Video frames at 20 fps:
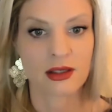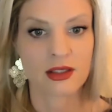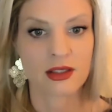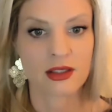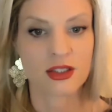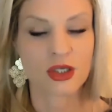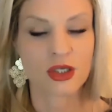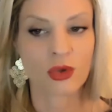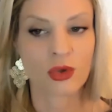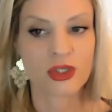
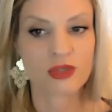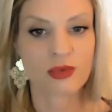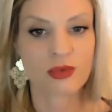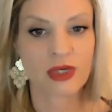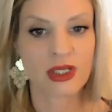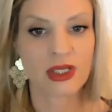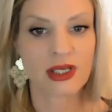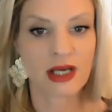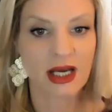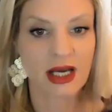So it's
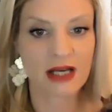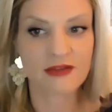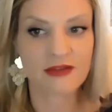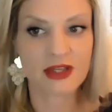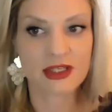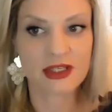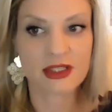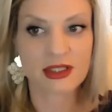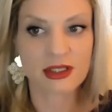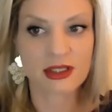really kind of
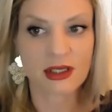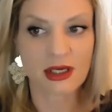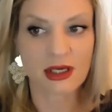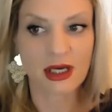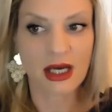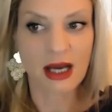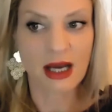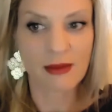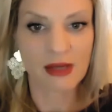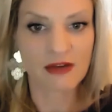this
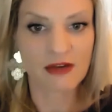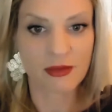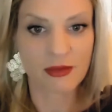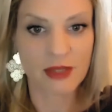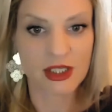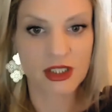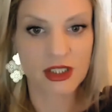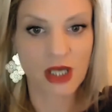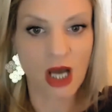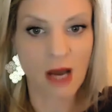coming from
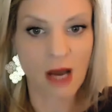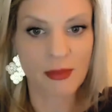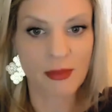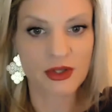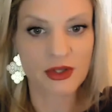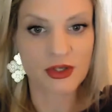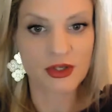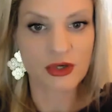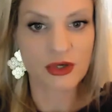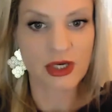the top of
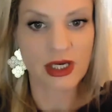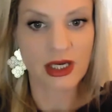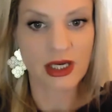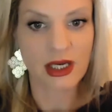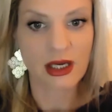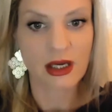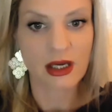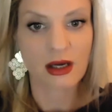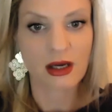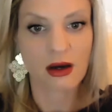the tree
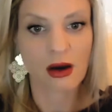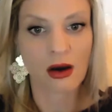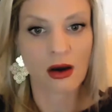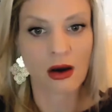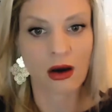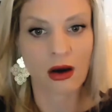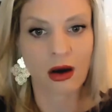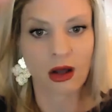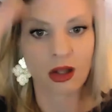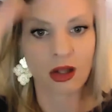
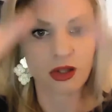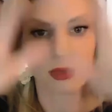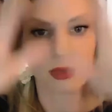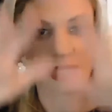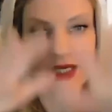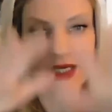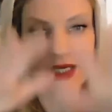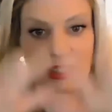all the way